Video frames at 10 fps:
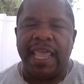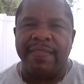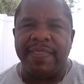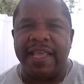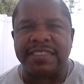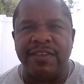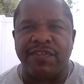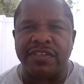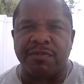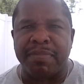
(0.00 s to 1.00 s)
and that
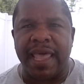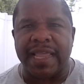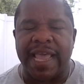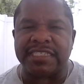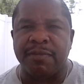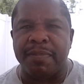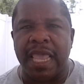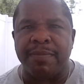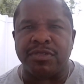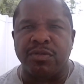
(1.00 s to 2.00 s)
defensive back has to
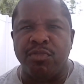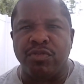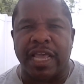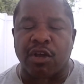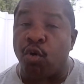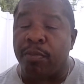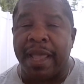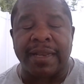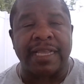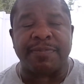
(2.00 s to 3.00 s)
be able to move, that
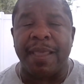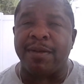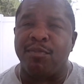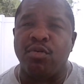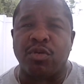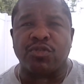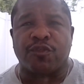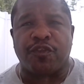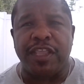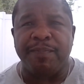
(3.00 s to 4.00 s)
cornerback has to be able to move those
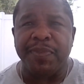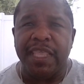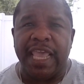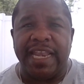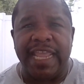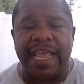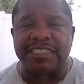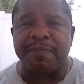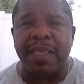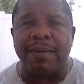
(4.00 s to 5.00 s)
feet, and he
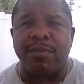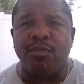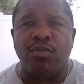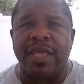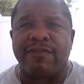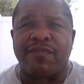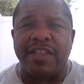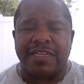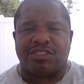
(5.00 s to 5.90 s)
has to be able to move their feet.